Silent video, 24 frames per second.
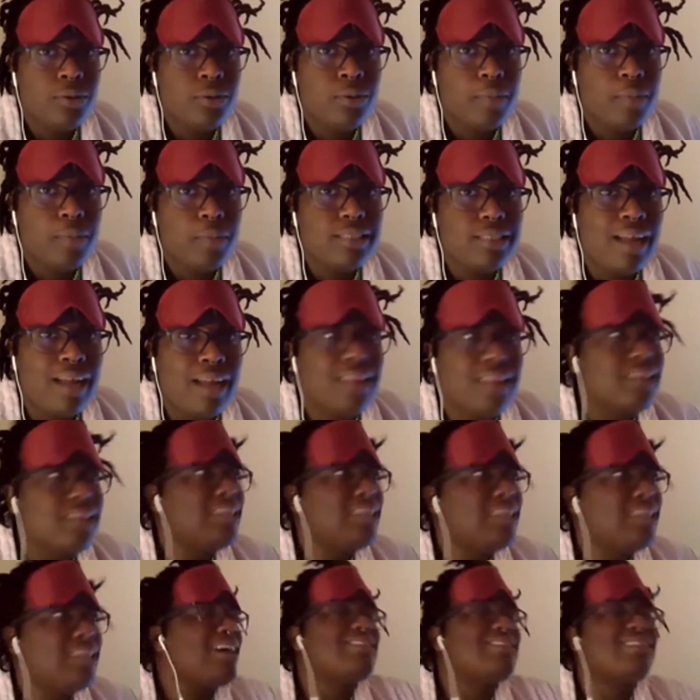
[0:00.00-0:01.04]
aside
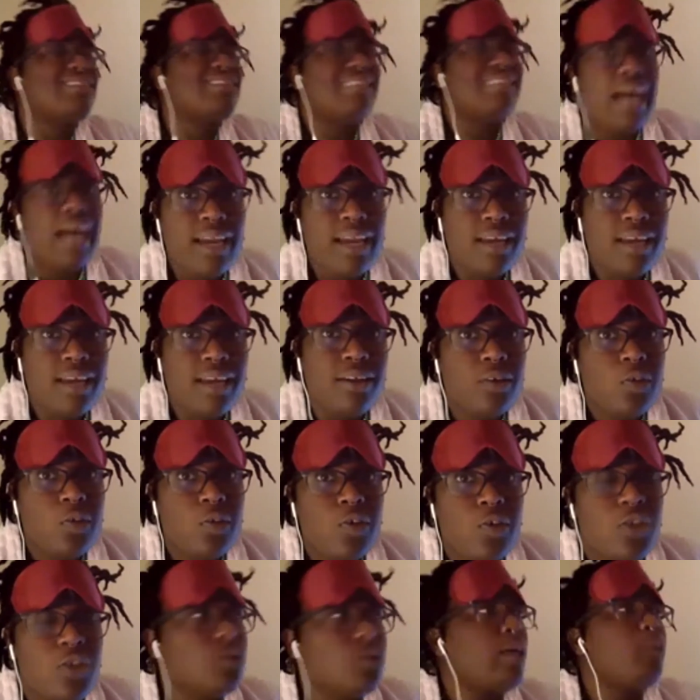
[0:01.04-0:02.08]
so that we can get
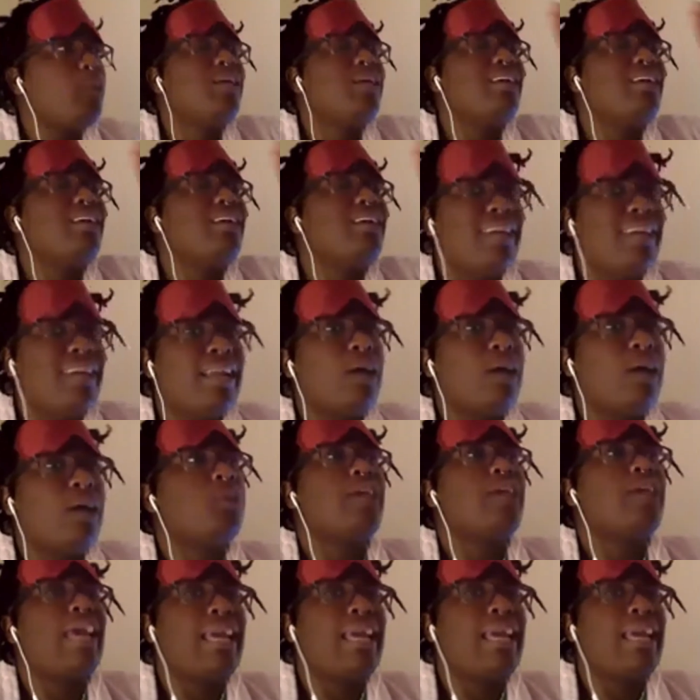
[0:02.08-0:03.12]
out of a
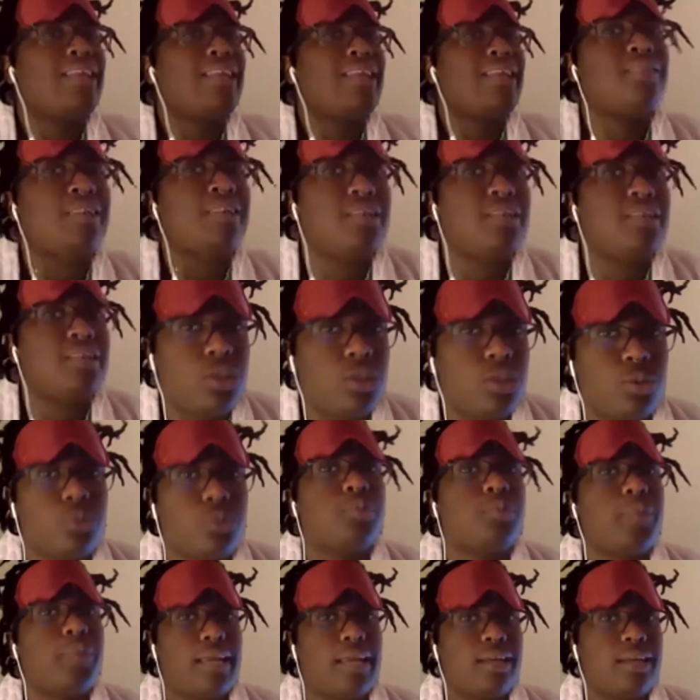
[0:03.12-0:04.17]
literal pandemic. This is
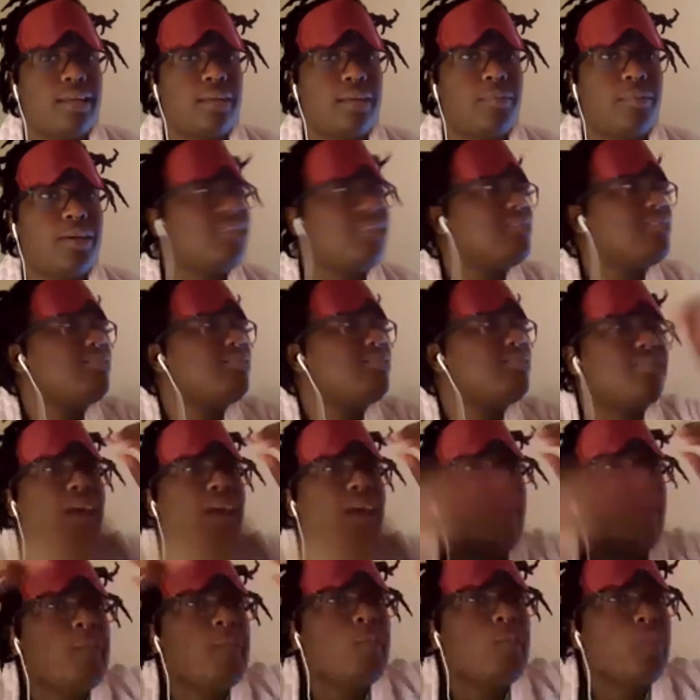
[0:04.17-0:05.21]
not
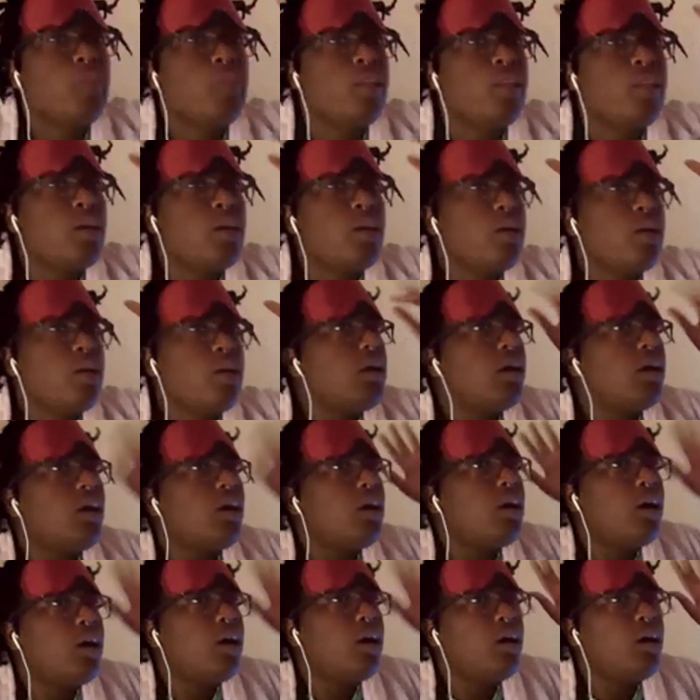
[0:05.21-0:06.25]
a
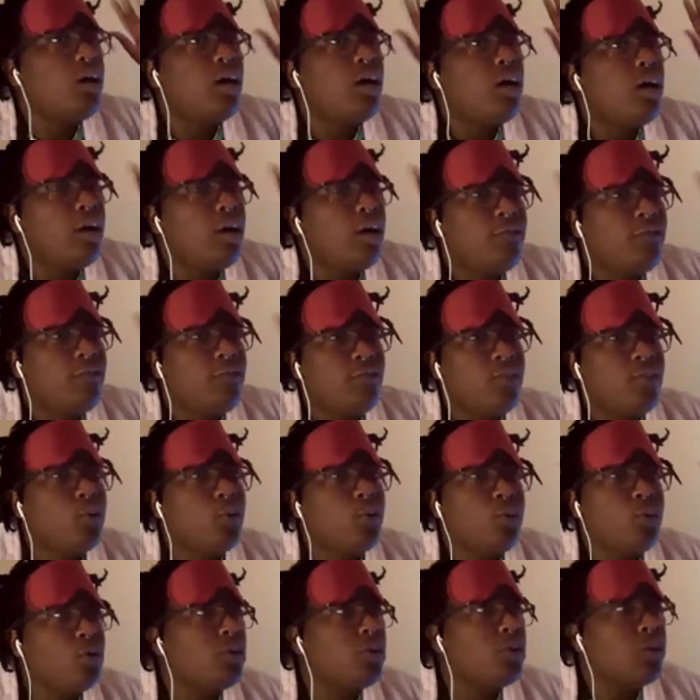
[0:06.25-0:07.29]
feel-good,
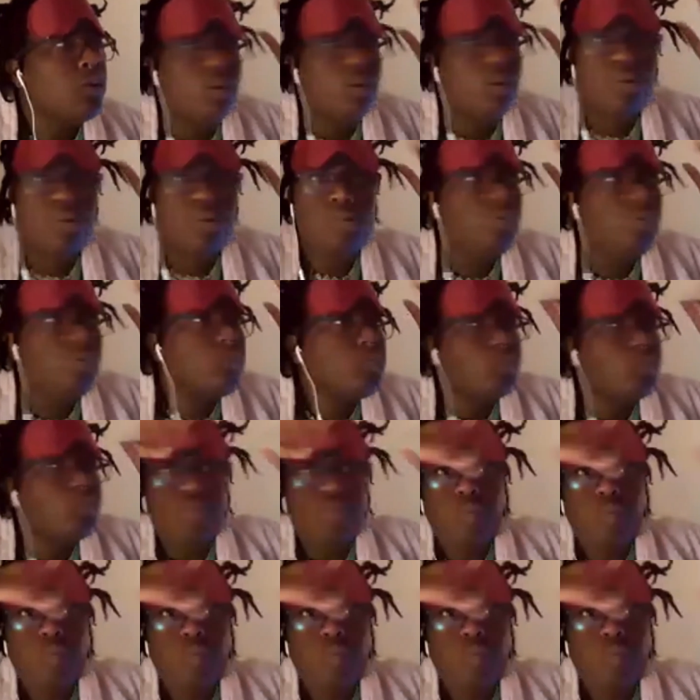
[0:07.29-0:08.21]
like,